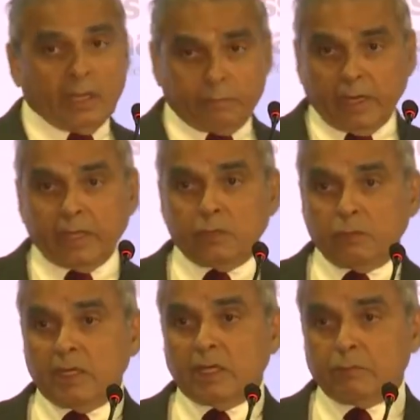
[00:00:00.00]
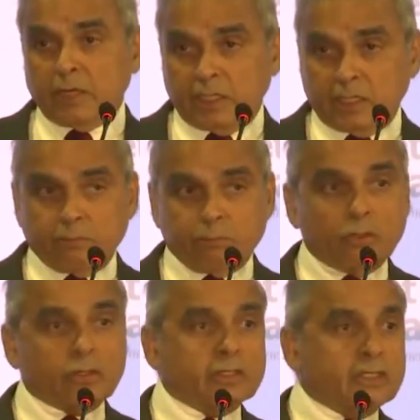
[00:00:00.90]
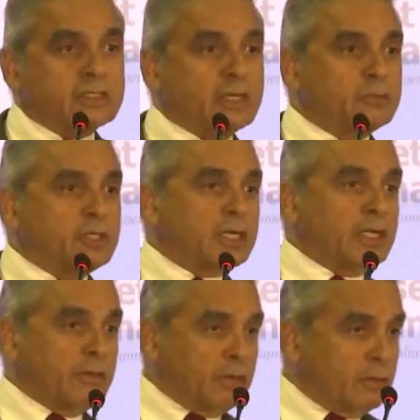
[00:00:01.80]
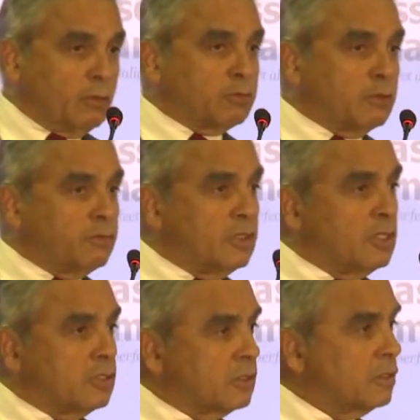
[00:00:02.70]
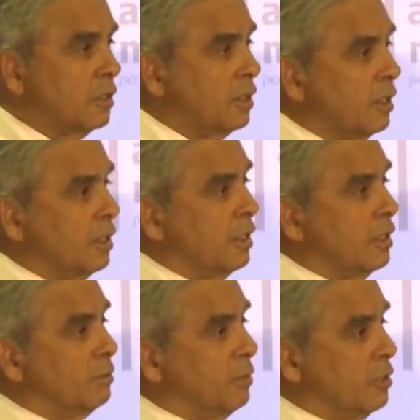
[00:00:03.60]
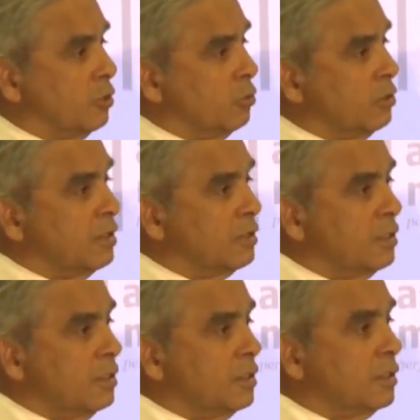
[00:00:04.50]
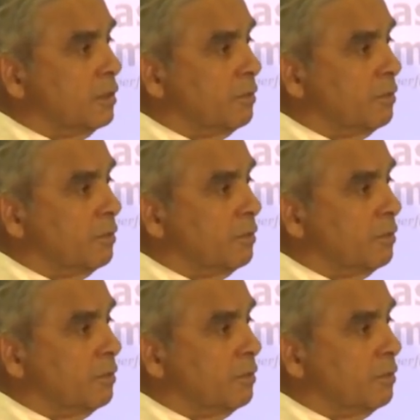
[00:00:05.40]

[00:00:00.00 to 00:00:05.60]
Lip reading: And by the way, I'm writing a book on the subject, and I hope to finish it by June this year.